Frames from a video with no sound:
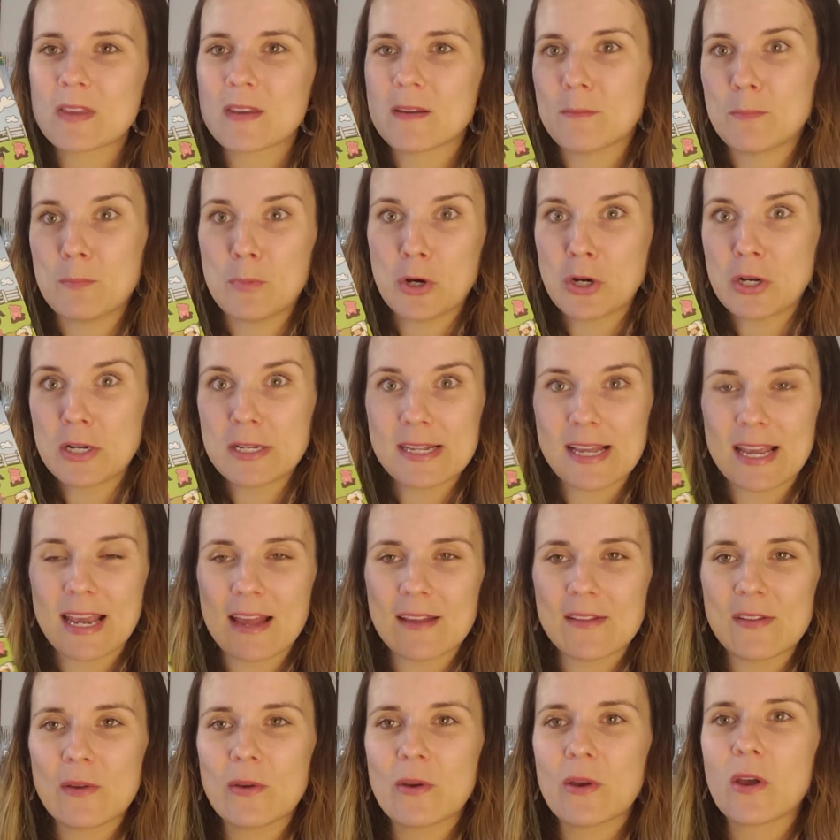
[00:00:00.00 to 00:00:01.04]
books, I
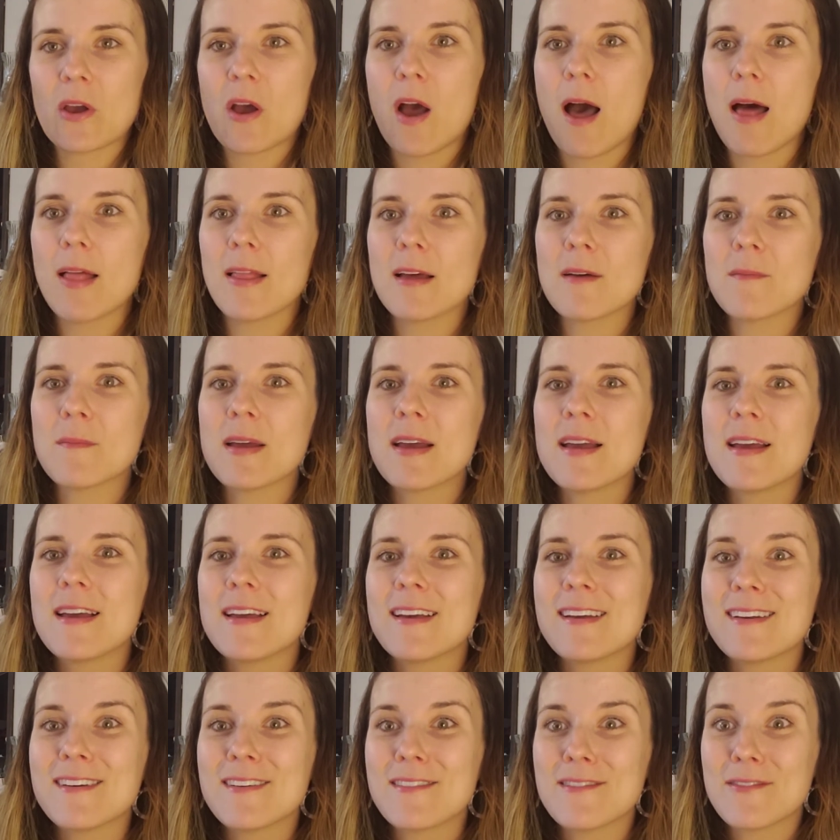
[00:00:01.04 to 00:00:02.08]
guess you could call them.
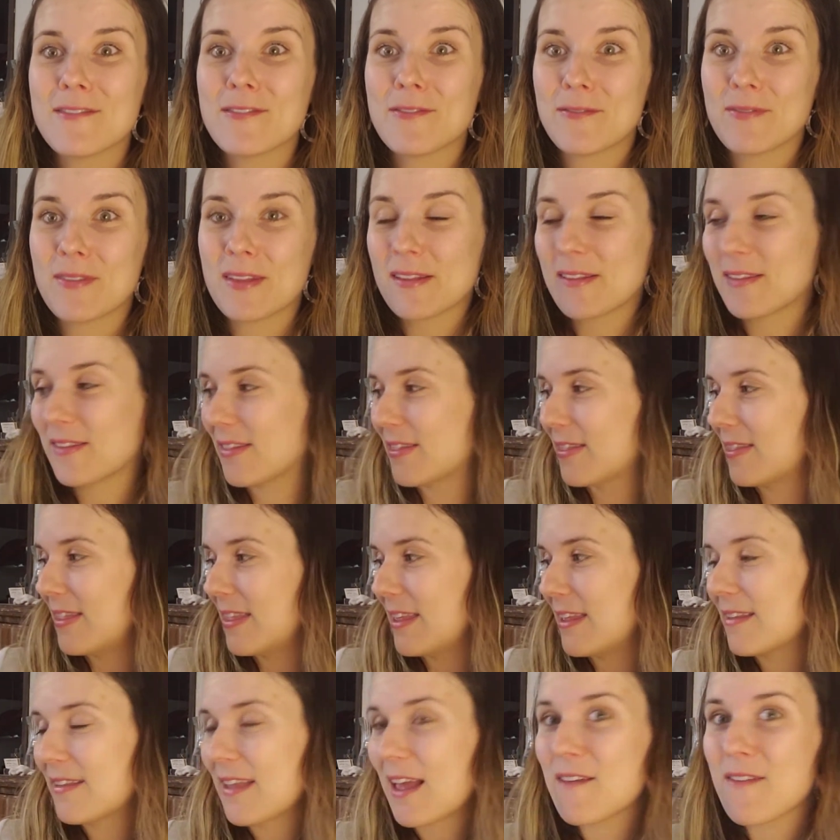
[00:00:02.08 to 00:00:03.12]
These